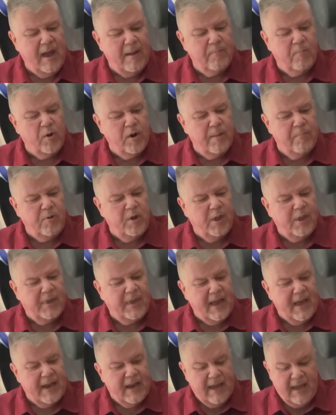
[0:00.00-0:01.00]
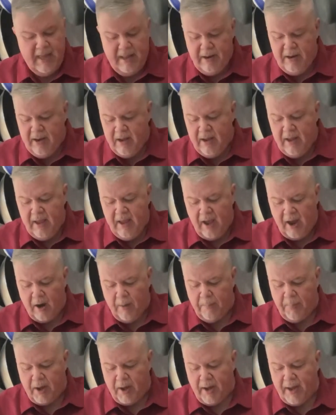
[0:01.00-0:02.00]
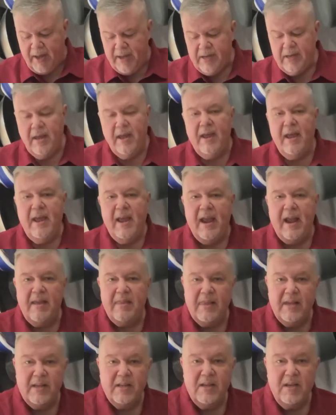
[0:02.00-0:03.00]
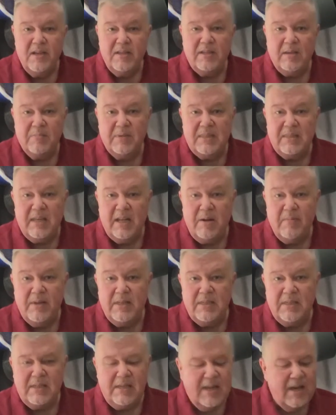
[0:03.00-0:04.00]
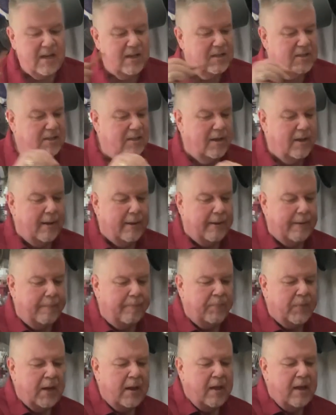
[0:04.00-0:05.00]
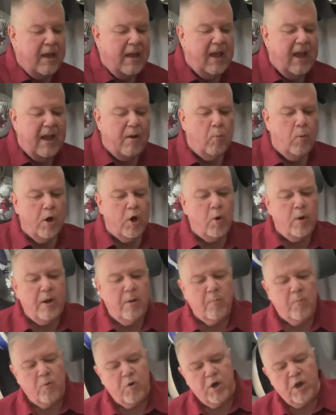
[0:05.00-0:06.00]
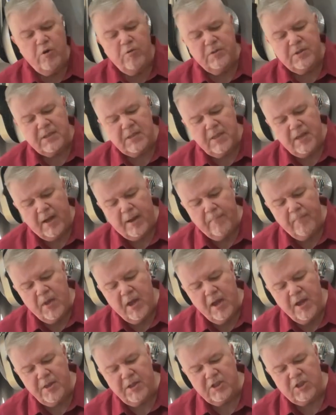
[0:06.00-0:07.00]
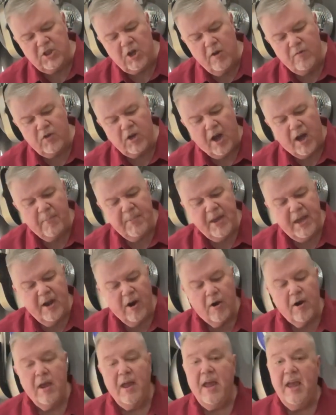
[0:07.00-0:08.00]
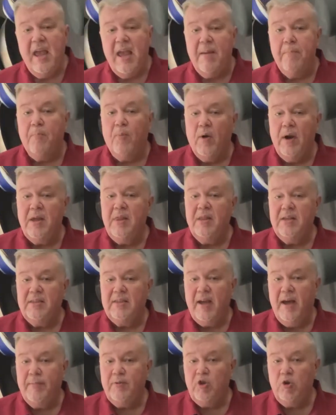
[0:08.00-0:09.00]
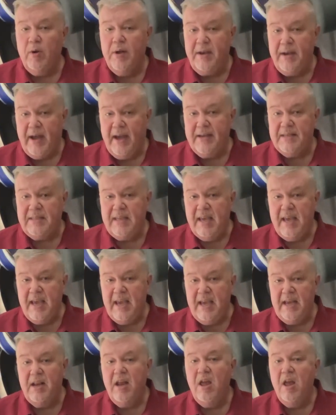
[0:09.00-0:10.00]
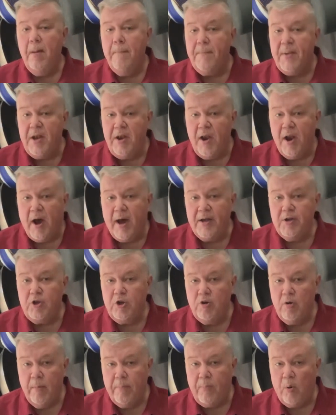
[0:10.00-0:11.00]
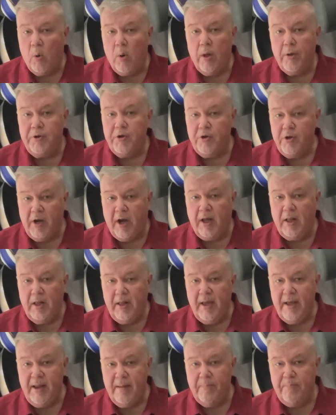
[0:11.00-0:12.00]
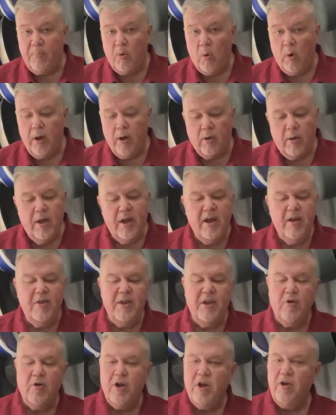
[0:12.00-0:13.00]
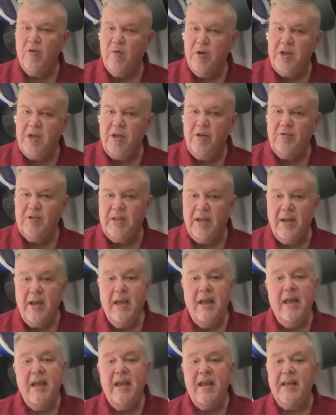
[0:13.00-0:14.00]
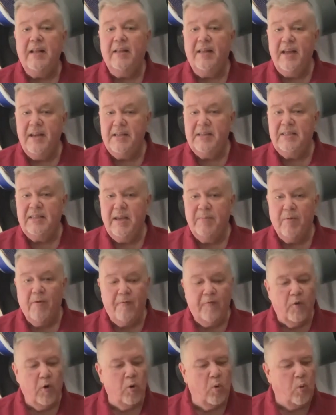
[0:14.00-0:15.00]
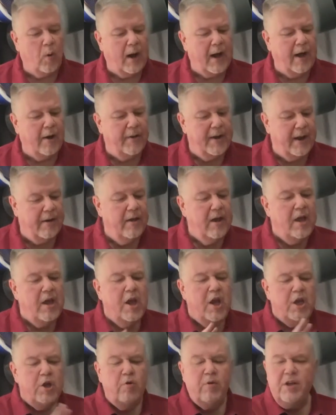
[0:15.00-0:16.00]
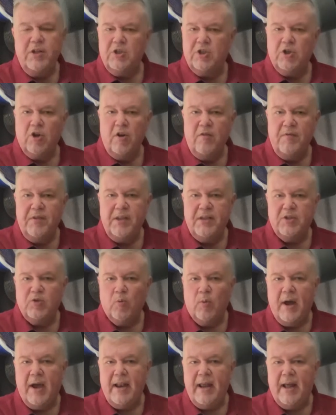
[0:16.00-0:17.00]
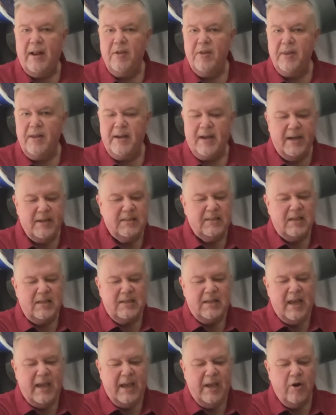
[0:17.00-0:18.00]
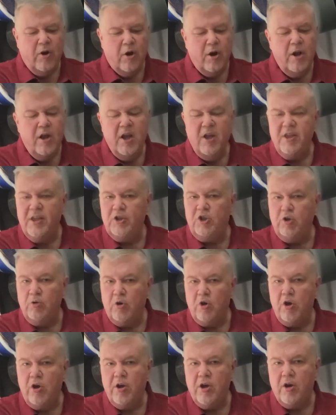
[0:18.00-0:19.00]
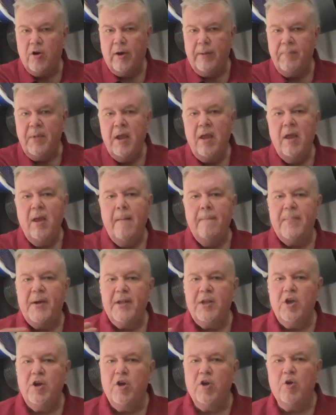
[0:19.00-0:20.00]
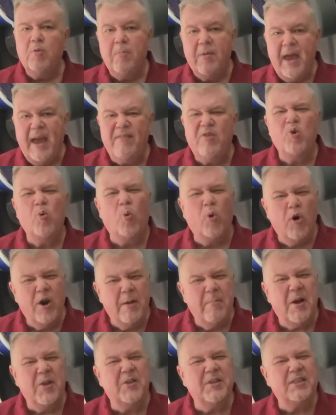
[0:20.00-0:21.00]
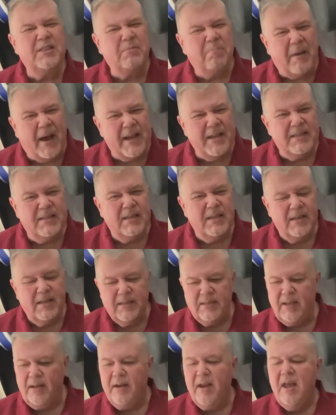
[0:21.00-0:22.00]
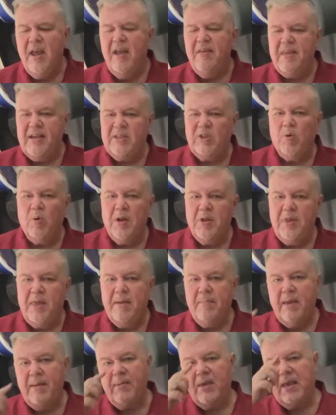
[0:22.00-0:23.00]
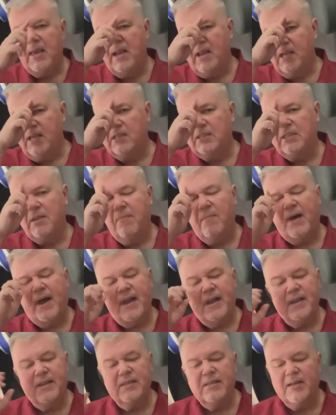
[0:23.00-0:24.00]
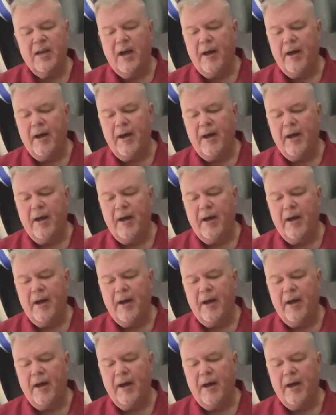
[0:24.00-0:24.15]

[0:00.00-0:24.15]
I'm going to put that in our pot, and then some cinnamon sticks. And we're going to use the stovetop here and bring this up to a nice heat, but not to a boil. Do not let it boil. Then you're going to reduce it and let it simmer for a while. Now, you can serve this right out of the nice container that you cook on, but you know, you have to worry about the spices and that sort of thing, maybe getting in somebody's